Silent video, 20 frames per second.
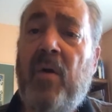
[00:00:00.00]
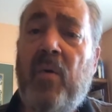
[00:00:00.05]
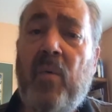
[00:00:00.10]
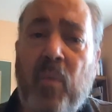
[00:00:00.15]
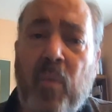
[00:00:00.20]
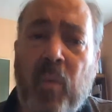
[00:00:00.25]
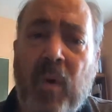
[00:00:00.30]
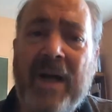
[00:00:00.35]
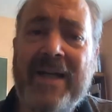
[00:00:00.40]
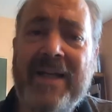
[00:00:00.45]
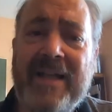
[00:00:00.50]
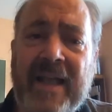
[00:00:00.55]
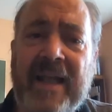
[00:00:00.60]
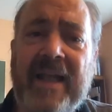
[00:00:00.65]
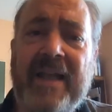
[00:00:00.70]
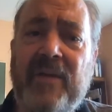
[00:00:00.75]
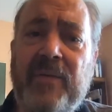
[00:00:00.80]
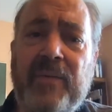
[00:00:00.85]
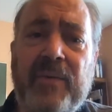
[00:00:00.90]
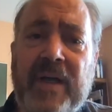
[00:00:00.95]
what
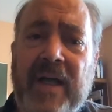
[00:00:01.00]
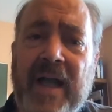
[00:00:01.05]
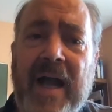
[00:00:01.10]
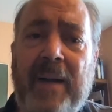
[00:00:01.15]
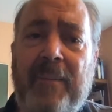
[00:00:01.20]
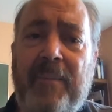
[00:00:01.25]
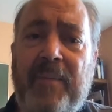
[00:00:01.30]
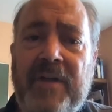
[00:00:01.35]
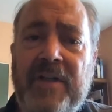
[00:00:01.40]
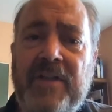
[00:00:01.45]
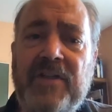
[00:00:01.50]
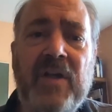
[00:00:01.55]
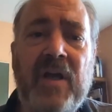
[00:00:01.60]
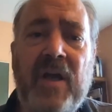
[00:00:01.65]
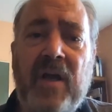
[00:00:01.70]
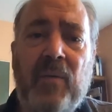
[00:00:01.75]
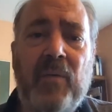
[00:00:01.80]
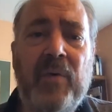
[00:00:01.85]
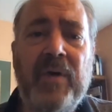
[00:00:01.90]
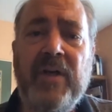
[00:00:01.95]
can you accomplish
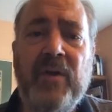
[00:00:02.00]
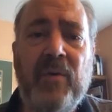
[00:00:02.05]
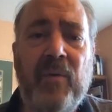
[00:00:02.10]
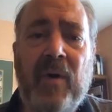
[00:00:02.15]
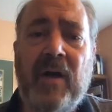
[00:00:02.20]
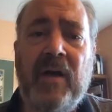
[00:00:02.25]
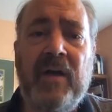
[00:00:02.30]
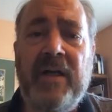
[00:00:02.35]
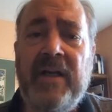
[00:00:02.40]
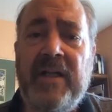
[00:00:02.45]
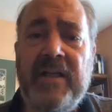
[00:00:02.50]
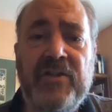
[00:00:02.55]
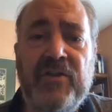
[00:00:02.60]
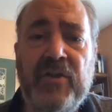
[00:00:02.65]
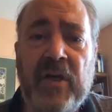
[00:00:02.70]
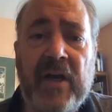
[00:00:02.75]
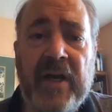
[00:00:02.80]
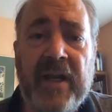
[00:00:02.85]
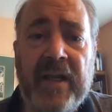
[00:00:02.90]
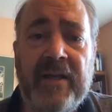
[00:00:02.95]
when you are in a
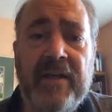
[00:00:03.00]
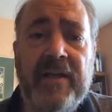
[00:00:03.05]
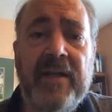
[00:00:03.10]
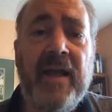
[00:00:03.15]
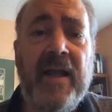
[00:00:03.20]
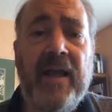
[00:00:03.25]
drained,